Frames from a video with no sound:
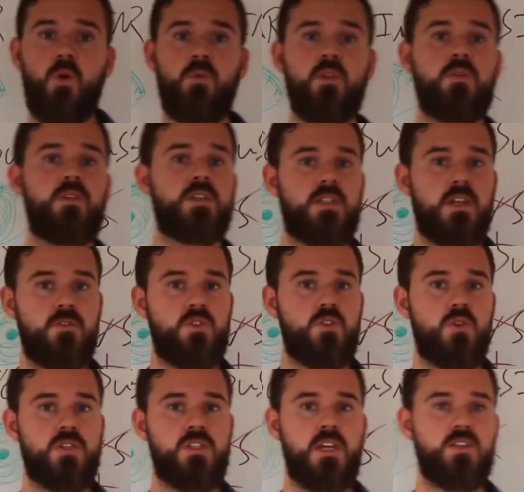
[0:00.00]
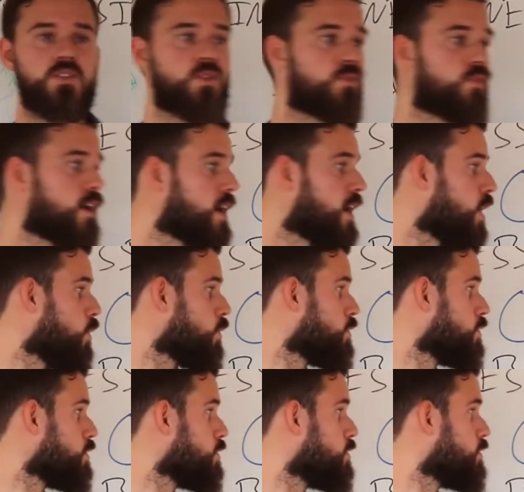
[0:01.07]
hopefully this gives you a sense of like
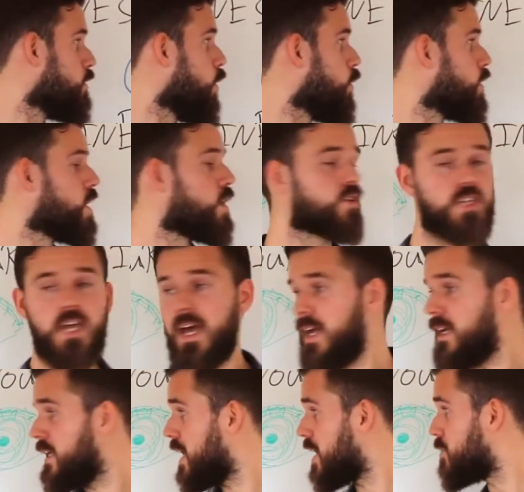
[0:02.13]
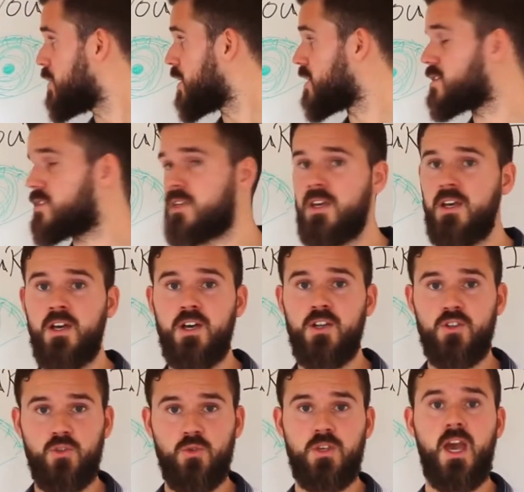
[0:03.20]
how OKRs and KPIs
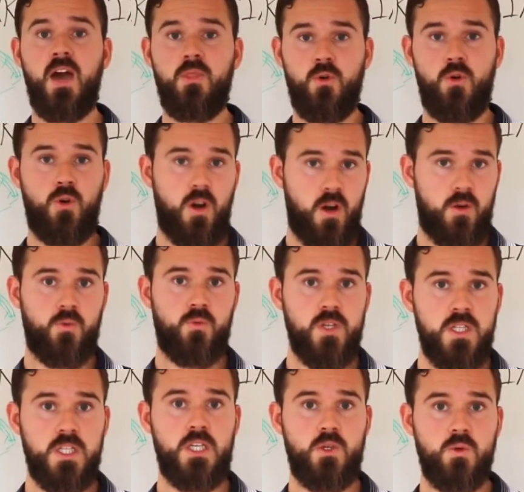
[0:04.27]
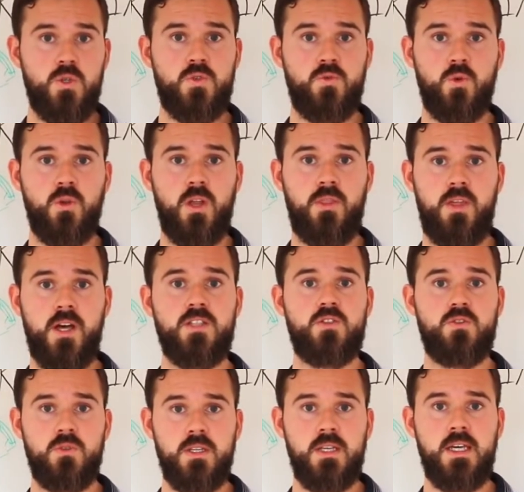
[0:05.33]
together are really useful, and
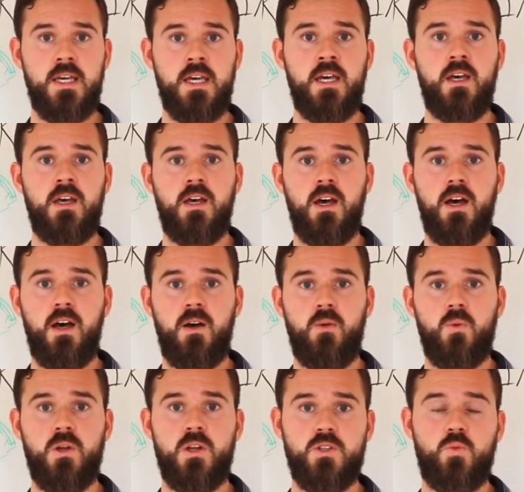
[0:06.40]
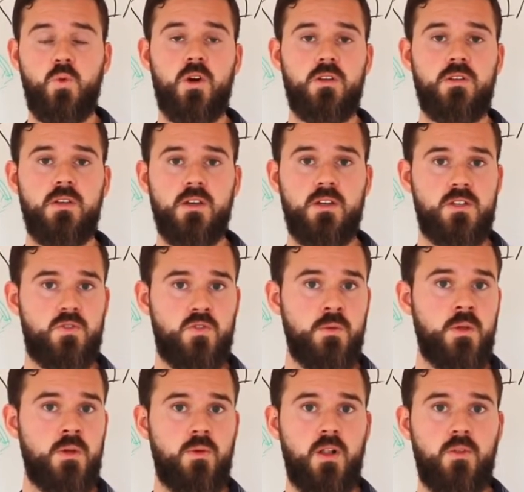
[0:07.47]
that's really what has worked
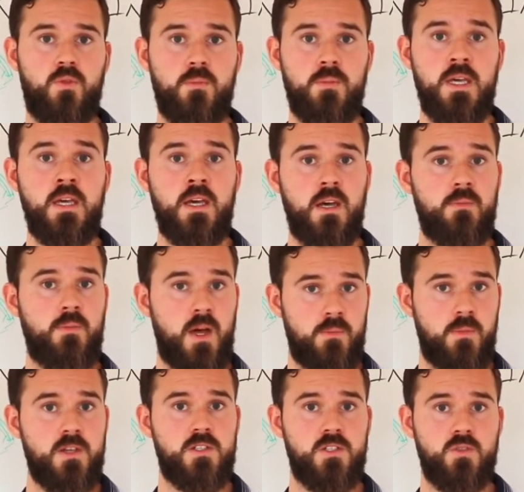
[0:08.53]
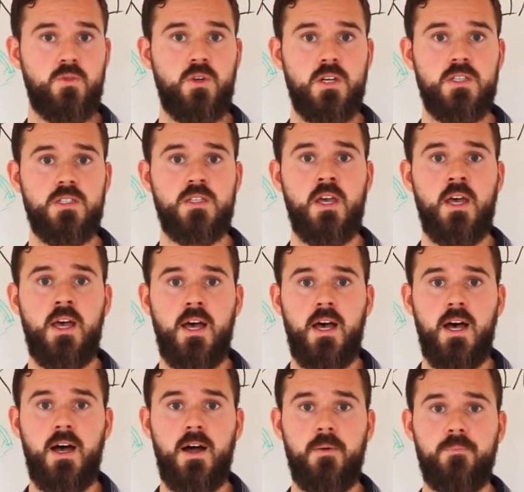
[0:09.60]
extremely well for me and my students
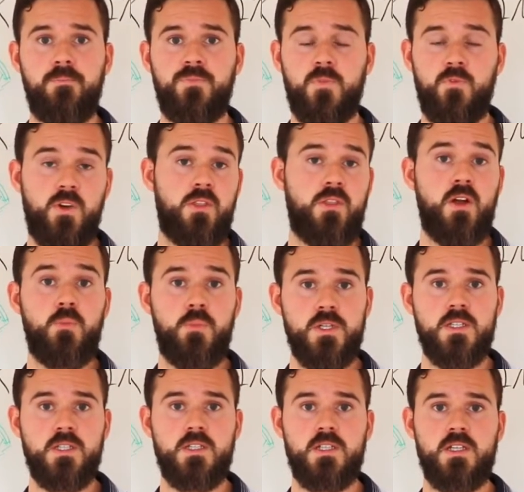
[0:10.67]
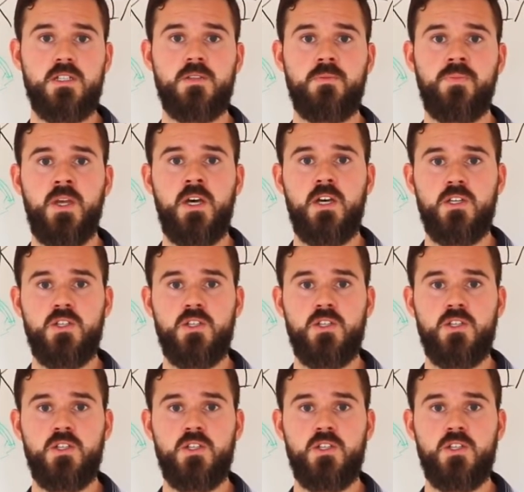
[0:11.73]
with their businesses.